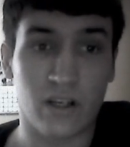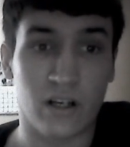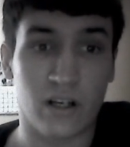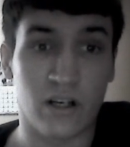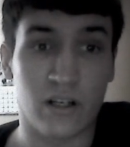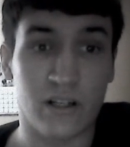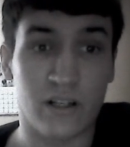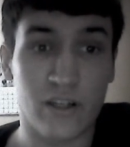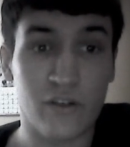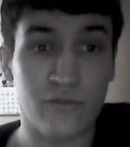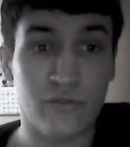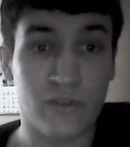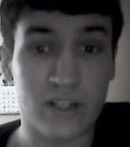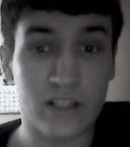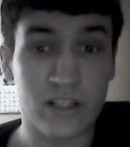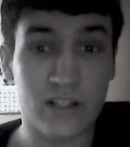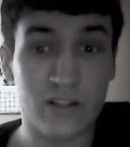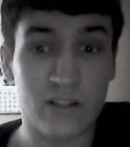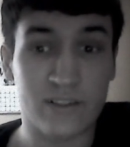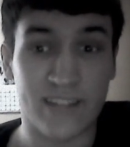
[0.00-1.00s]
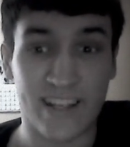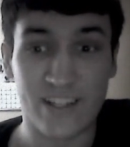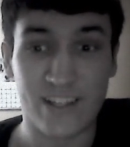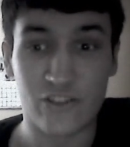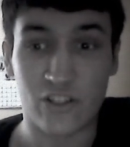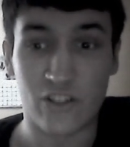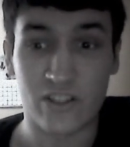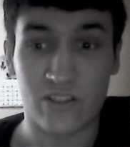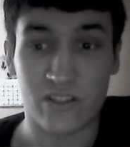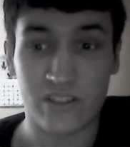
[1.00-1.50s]
Another funny little
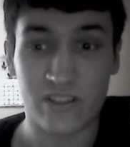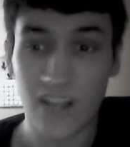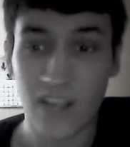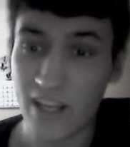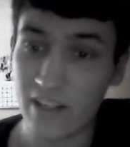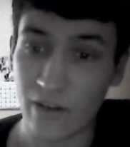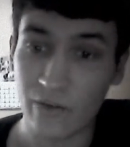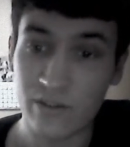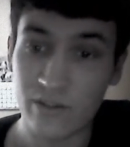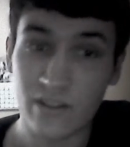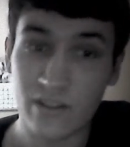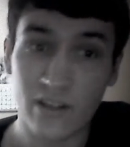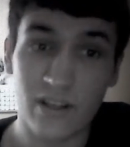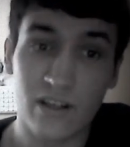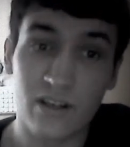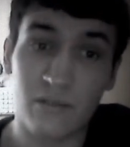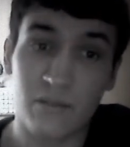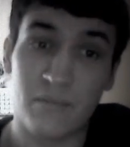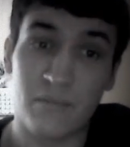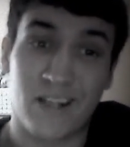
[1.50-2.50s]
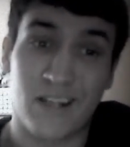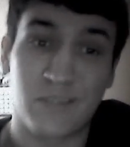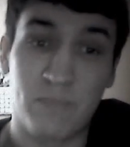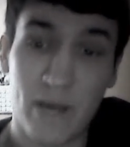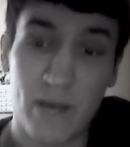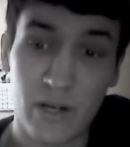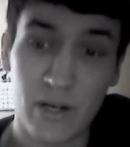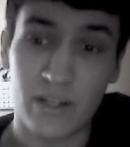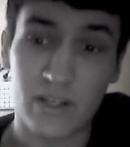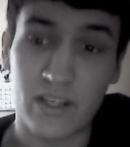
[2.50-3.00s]
tangential side note, Max
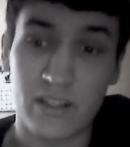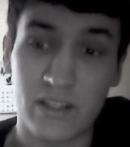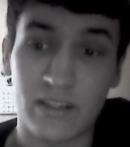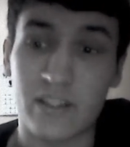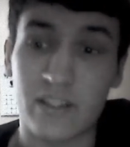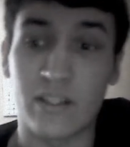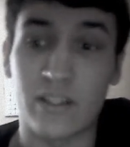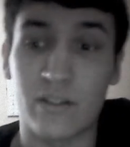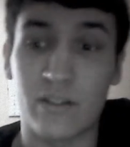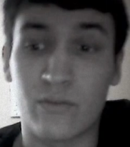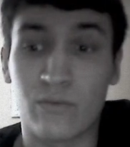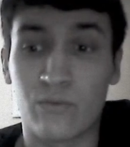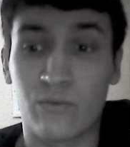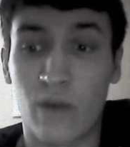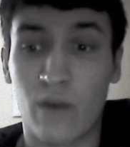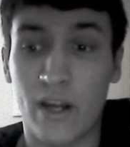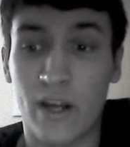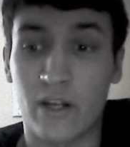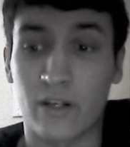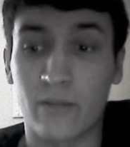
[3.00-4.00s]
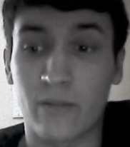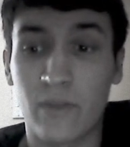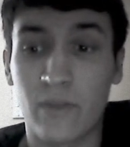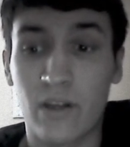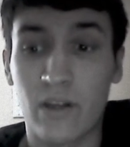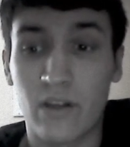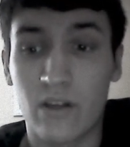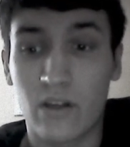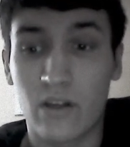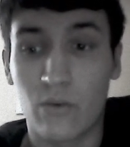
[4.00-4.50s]
Barry, the writer,
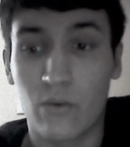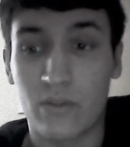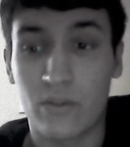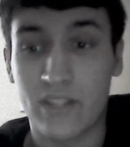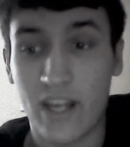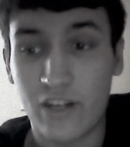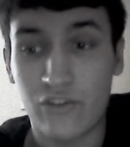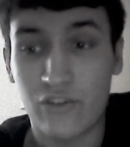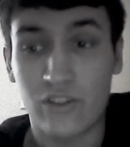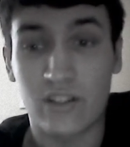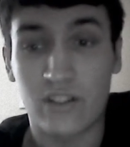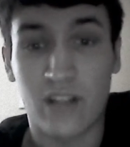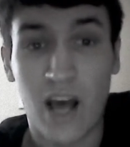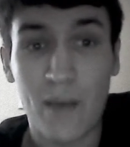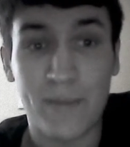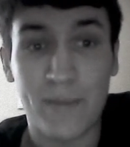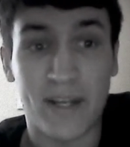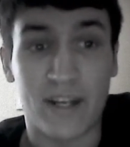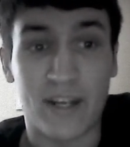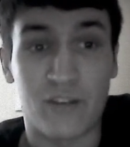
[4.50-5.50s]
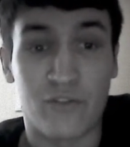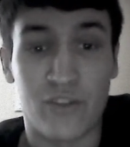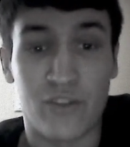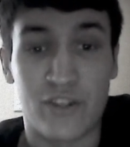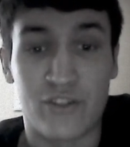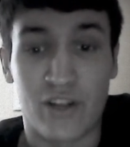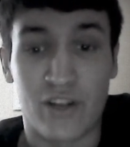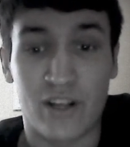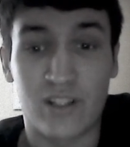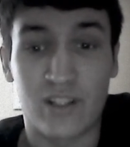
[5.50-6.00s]
was actually nominated for
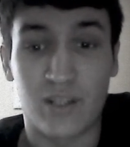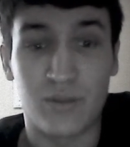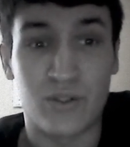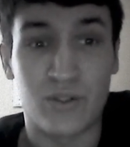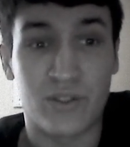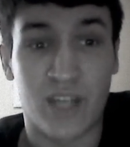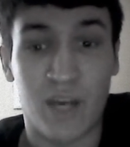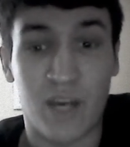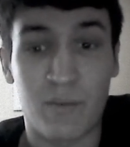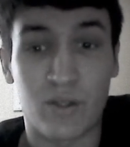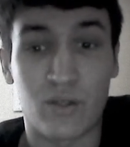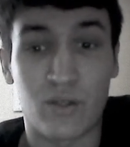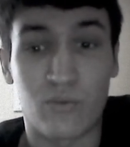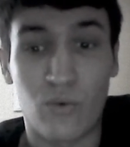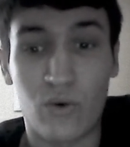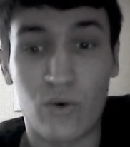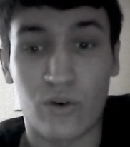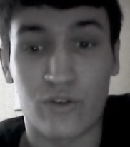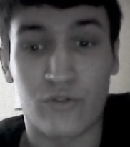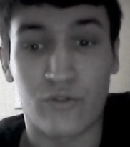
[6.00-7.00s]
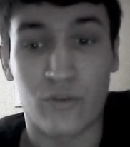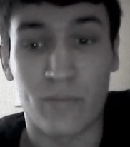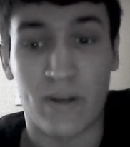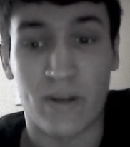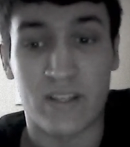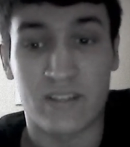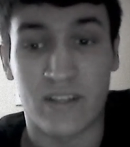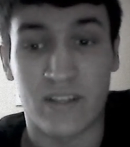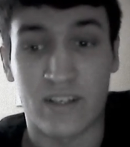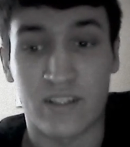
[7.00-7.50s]
the John W. Campbell Award for
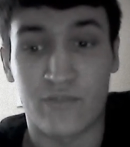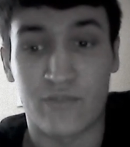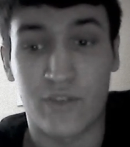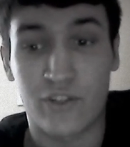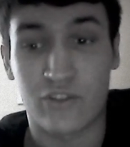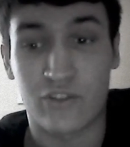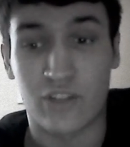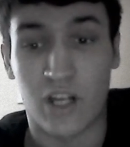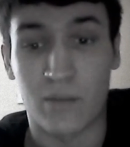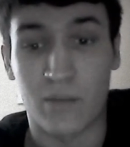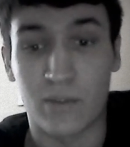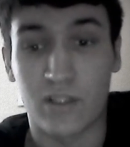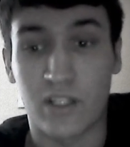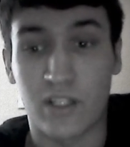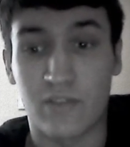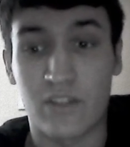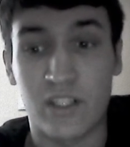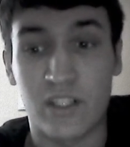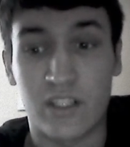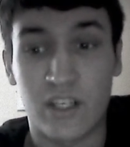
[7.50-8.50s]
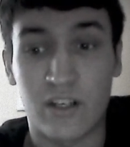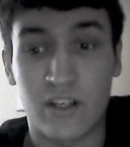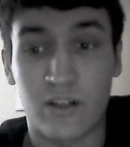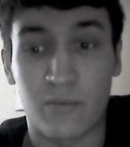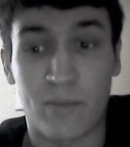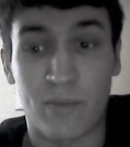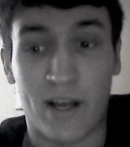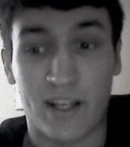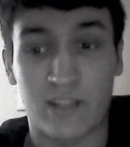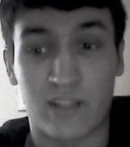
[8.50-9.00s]
Best Science Fiction Novel of the
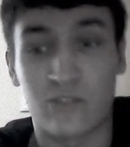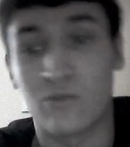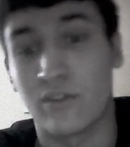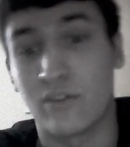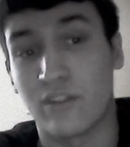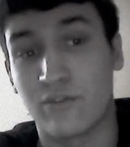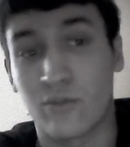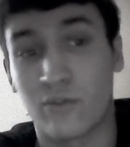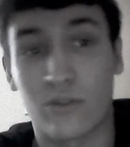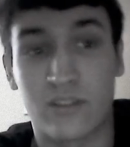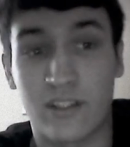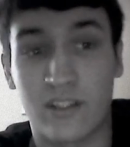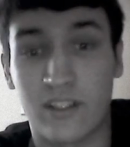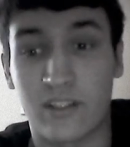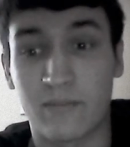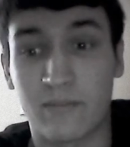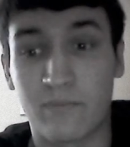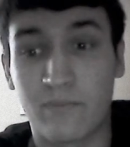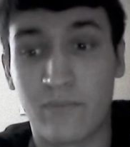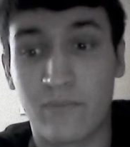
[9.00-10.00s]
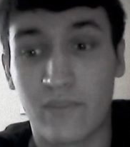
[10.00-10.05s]
Year back in 2014.